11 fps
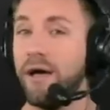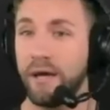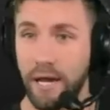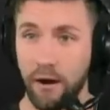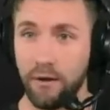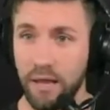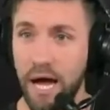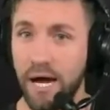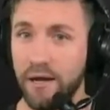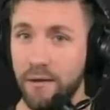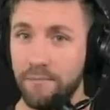
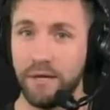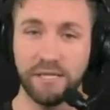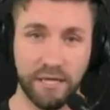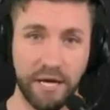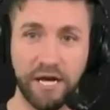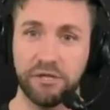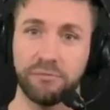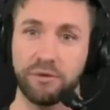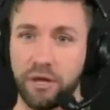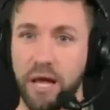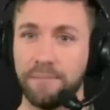Carolina, his connections
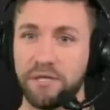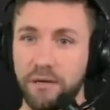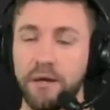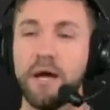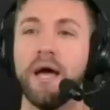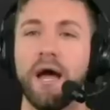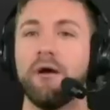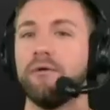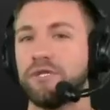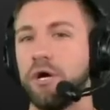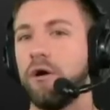with Clemson.
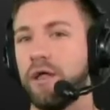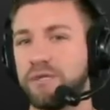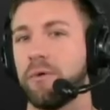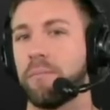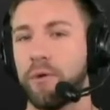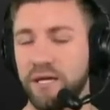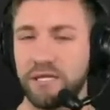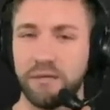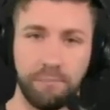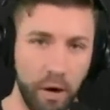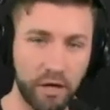Arizona, that's where Brett
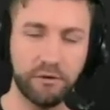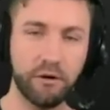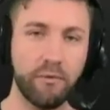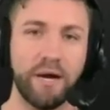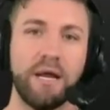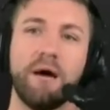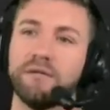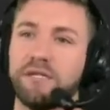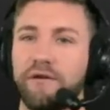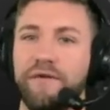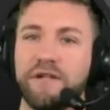Buckner right now is
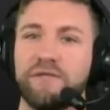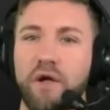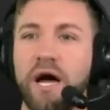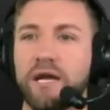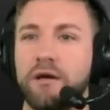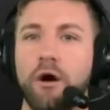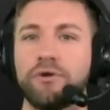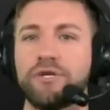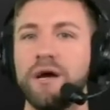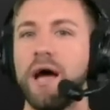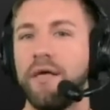the defensive line
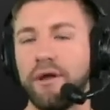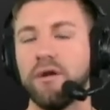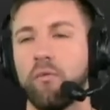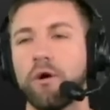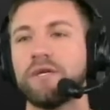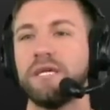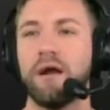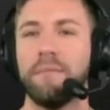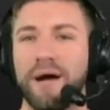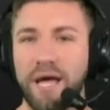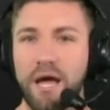coach. And then he works out of
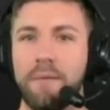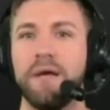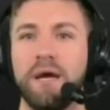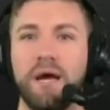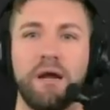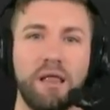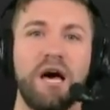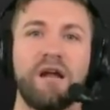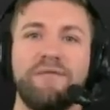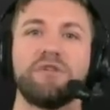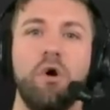Miami, and a lot
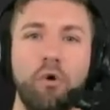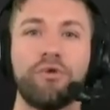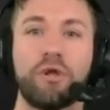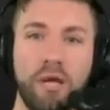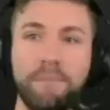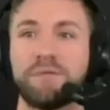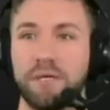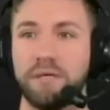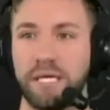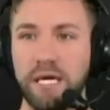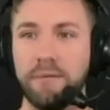of his old
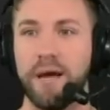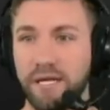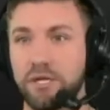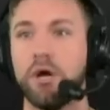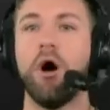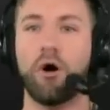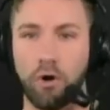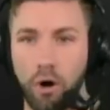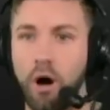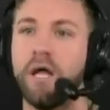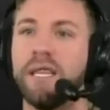Clemson teammates are
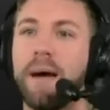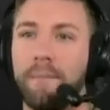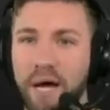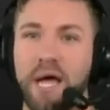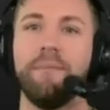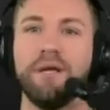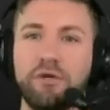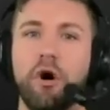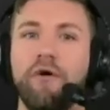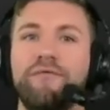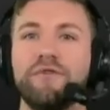on that Miami
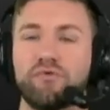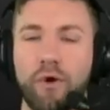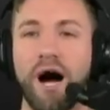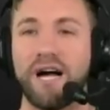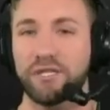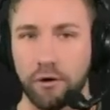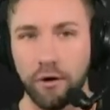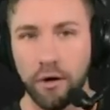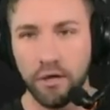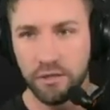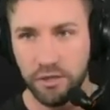Dolphins roster.
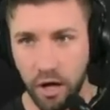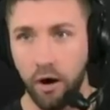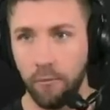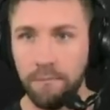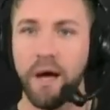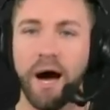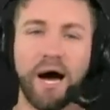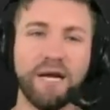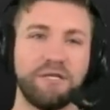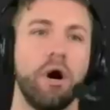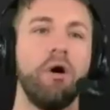So I
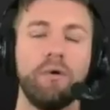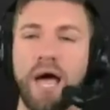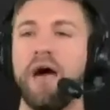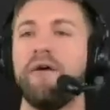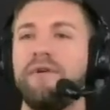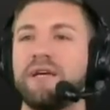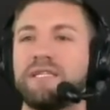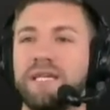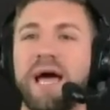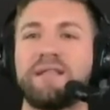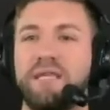don't have an
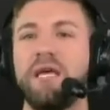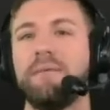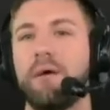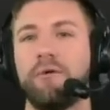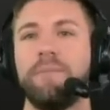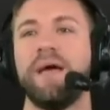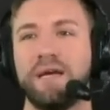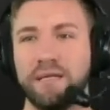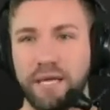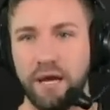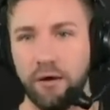exact team that would make a
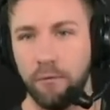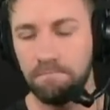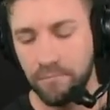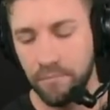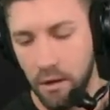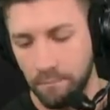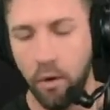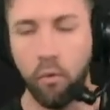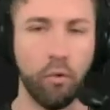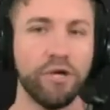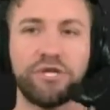deal.
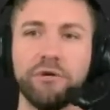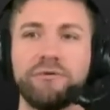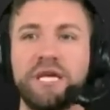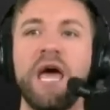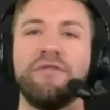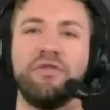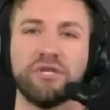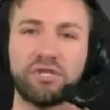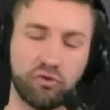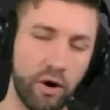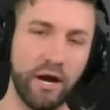But would you take this
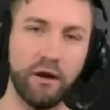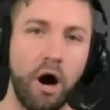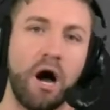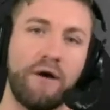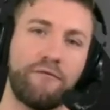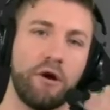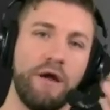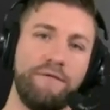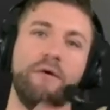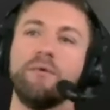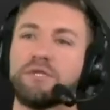trade offer
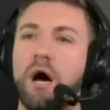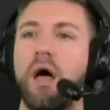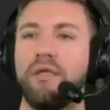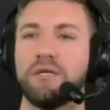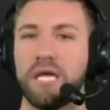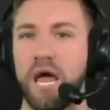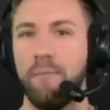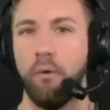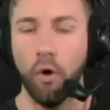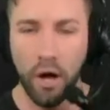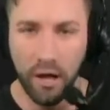if it was on the
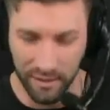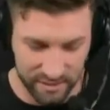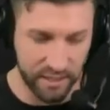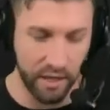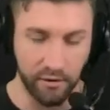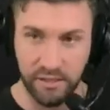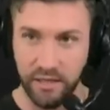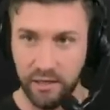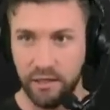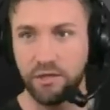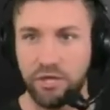table? Let's say you're
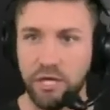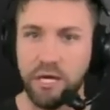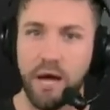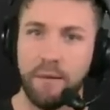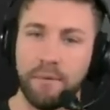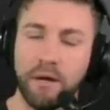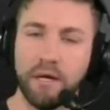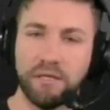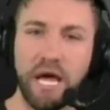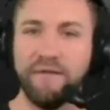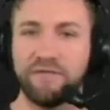sitting in GM
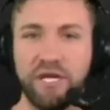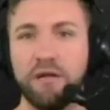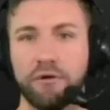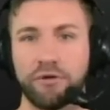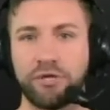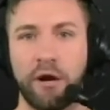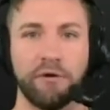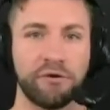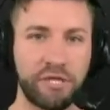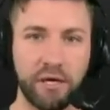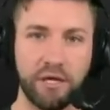Dave Ziegler's chair. You're
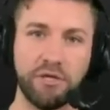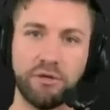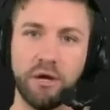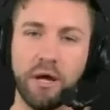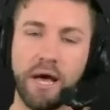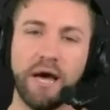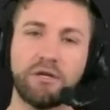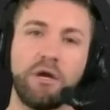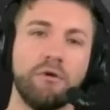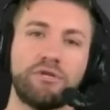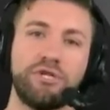sitting in head
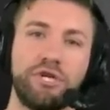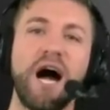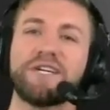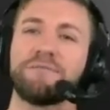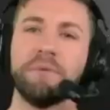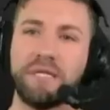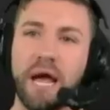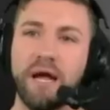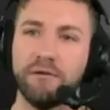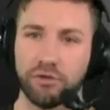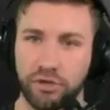coach Josh
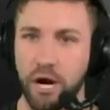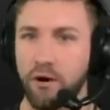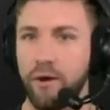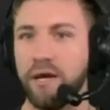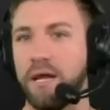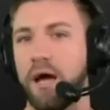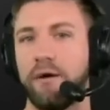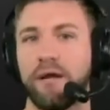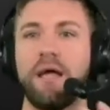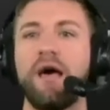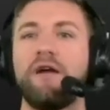McDaniel's chair right now, and
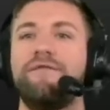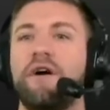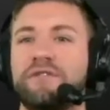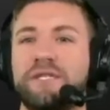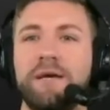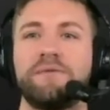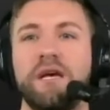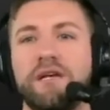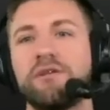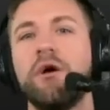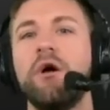an NFL team
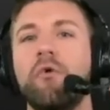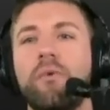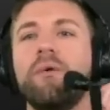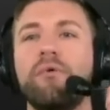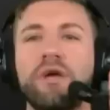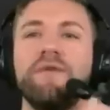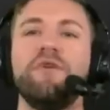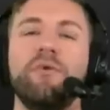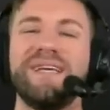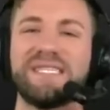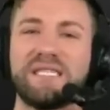says, we will give you
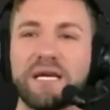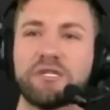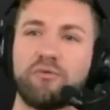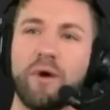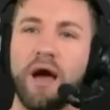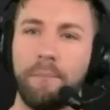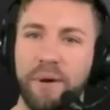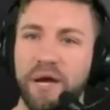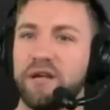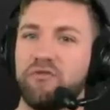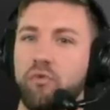a six round
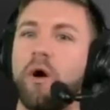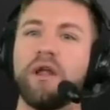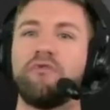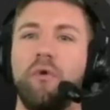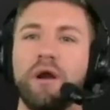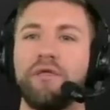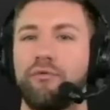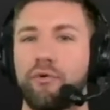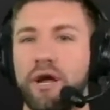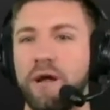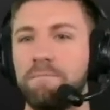pick in
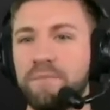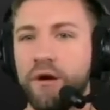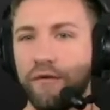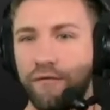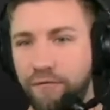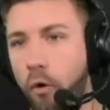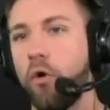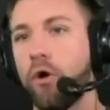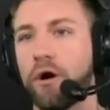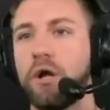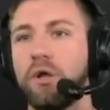2023
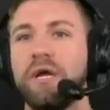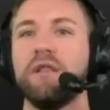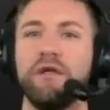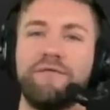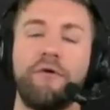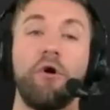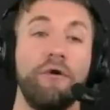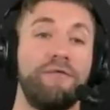for Clelin Ferrell.